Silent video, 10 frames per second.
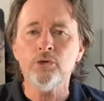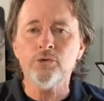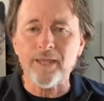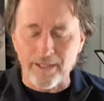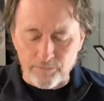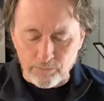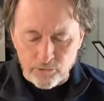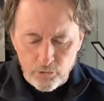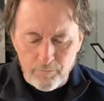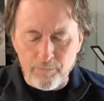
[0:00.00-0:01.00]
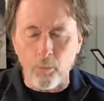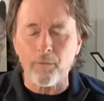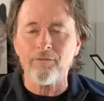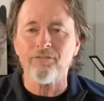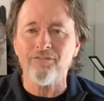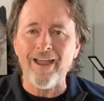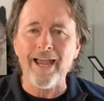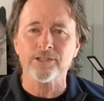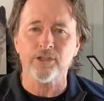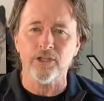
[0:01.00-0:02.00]
Two important
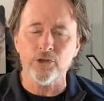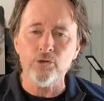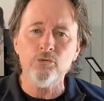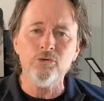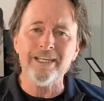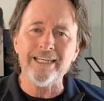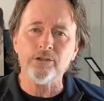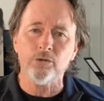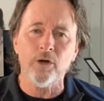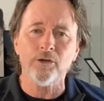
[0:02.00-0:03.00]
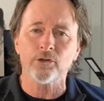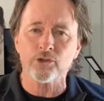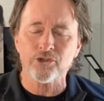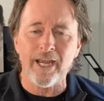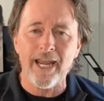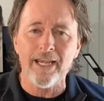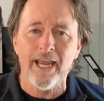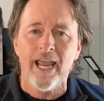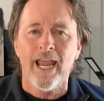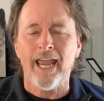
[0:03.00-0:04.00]
facts that you need to
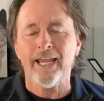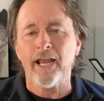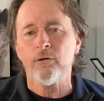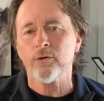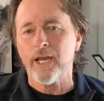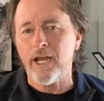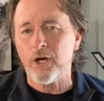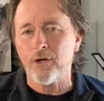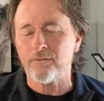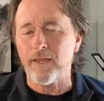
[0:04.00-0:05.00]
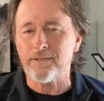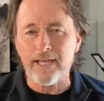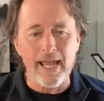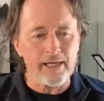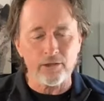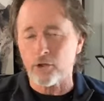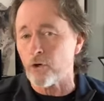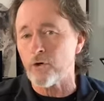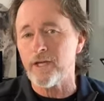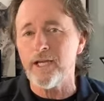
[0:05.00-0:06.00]
understand, and I don't care if that attack
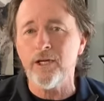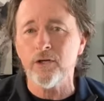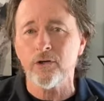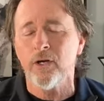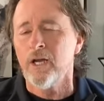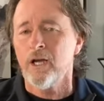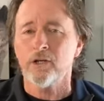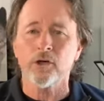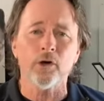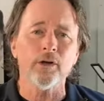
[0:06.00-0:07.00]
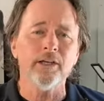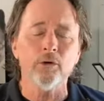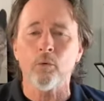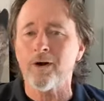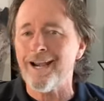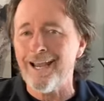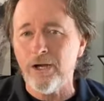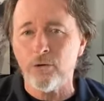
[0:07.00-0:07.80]
occurred here, occurred anywhere